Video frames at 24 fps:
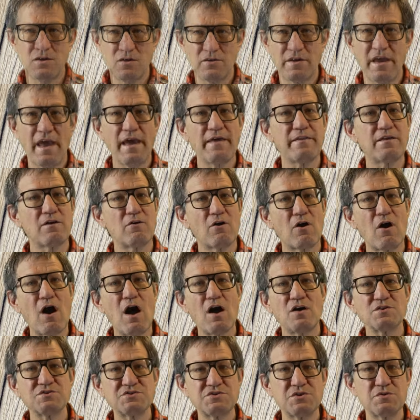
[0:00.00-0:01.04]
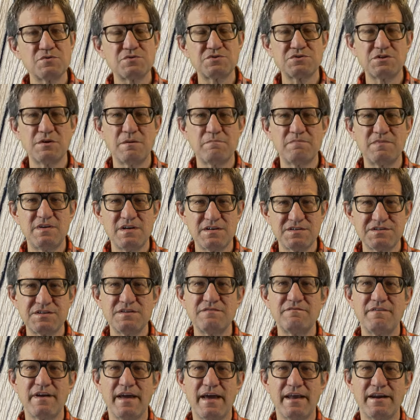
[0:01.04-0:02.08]
Okay, there are also some
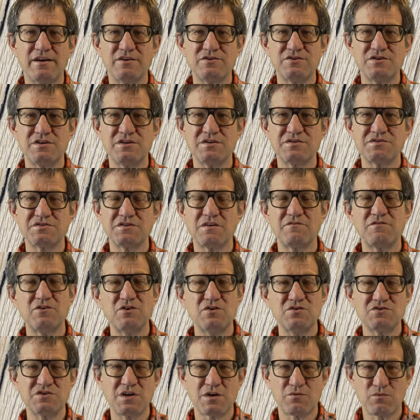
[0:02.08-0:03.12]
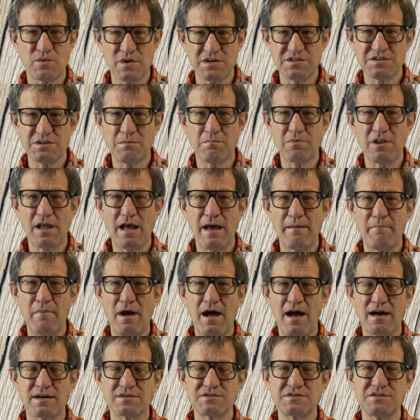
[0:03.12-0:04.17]
disadvantages of using resupply
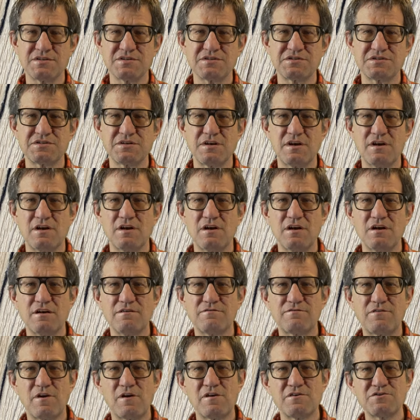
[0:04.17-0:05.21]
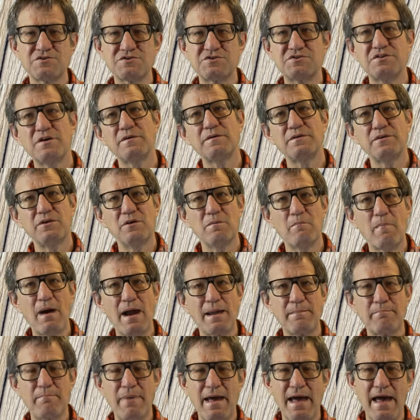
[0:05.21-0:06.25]
boxes. First, you
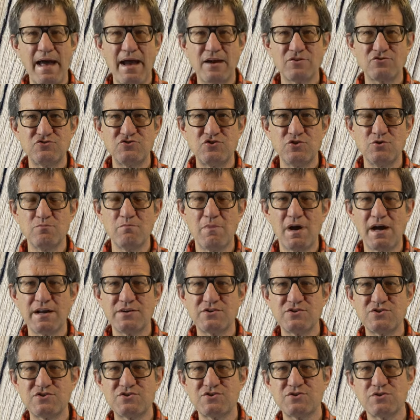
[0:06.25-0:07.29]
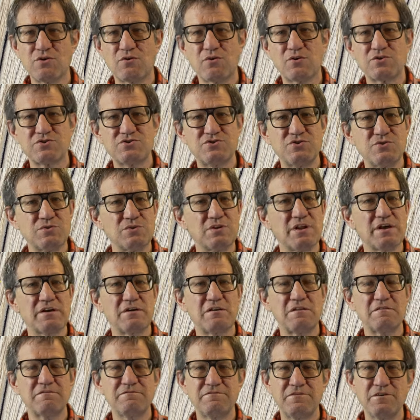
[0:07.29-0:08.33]
might pack too much or too
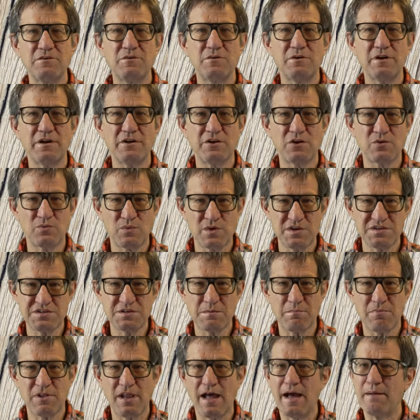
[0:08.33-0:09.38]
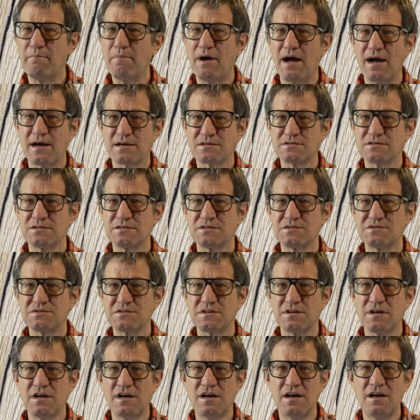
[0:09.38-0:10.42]
little food in your resupply
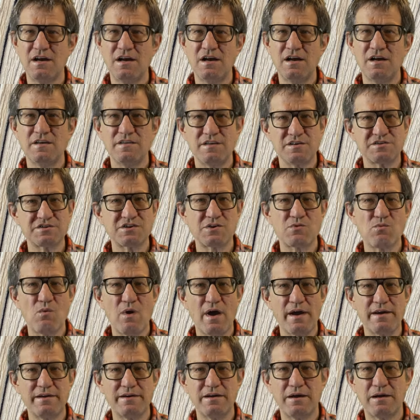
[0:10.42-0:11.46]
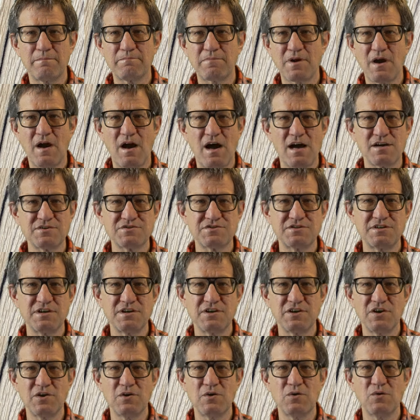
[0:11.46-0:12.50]
boxes. This could wind up
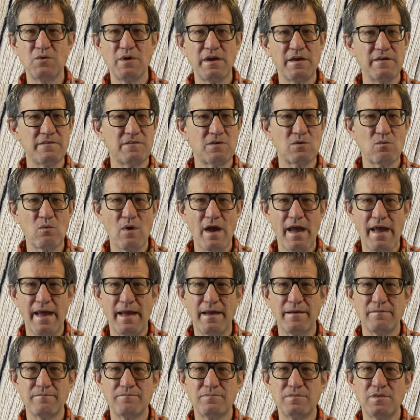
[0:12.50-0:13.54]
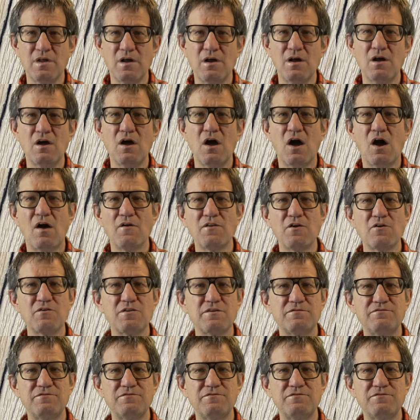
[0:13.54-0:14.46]
costing you either way. Although the